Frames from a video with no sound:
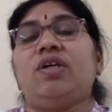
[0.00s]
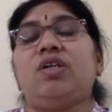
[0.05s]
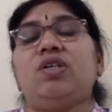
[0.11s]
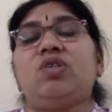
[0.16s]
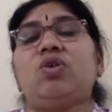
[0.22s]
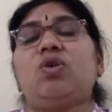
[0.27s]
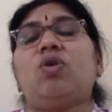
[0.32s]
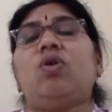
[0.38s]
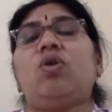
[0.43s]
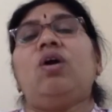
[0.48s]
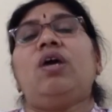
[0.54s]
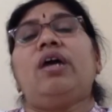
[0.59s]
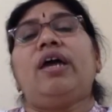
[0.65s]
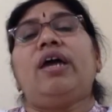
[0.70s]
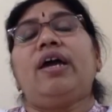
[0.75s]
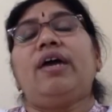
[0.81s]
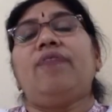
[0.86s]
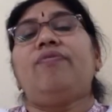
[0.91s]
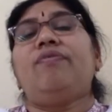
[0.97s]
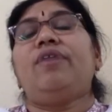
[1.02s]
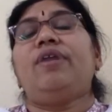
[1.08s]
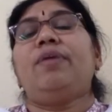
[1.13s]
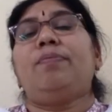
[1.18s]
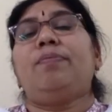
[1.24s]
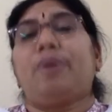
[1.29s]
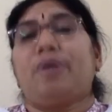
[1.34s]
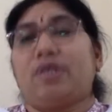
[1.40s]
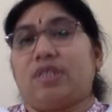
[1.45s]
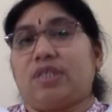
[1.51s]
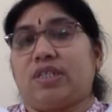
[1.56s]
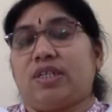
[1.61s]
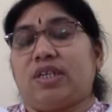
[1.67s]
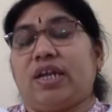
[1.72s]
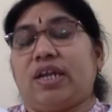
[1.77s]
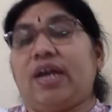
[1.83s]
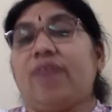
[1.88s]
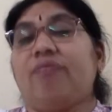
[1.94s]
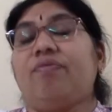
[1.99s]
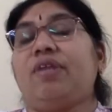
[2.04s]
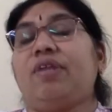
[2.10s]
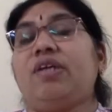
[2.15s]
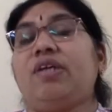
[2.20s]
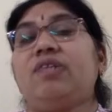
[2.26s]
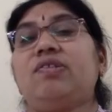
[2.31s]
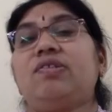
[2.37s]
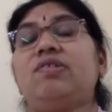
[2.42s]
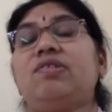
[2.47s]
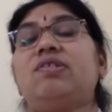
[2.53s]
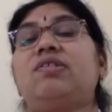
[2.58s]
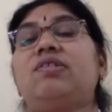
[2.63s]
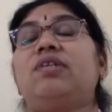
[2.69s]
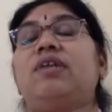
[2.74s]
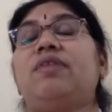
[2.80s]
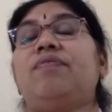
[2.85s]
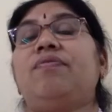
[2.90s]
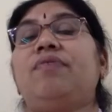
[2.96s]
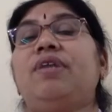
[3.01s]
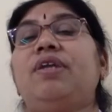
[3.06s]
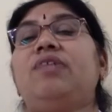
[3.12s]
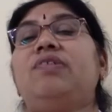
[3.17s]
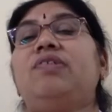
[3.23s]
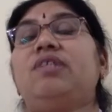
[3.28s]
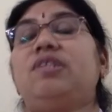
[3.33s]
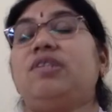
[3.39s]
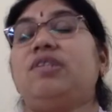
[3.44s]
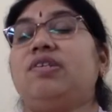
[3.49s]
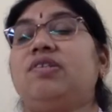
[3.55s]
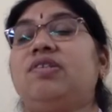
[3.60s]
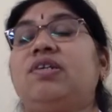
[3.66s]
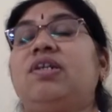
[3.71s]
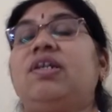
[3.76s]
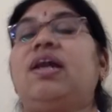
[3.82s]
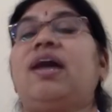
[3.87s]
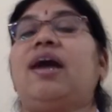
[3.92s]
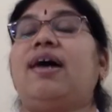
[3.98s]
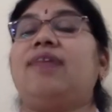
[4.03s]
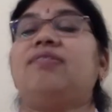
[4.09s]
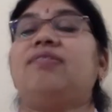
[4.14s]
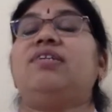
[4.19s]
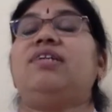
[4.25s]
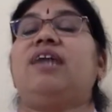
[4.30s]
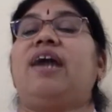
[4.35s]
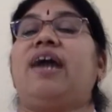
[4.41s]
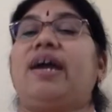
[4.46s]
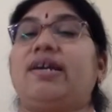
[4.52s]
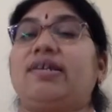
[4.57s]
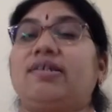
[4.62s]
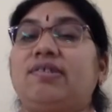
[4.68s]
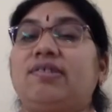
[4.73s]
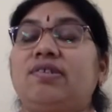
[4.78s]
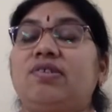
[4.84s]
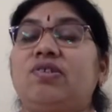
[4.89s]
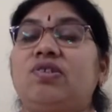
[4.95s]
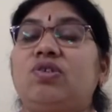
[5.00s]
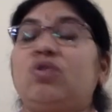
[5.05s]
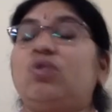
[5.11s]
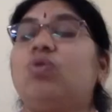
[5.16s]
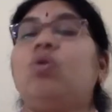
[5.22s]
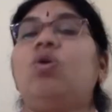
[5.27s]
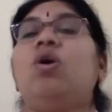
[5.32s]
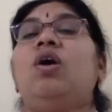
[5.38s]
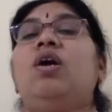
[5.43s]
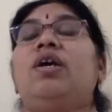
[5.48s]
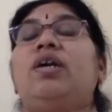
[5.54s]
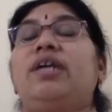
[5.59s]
So every person, every citizen has the access to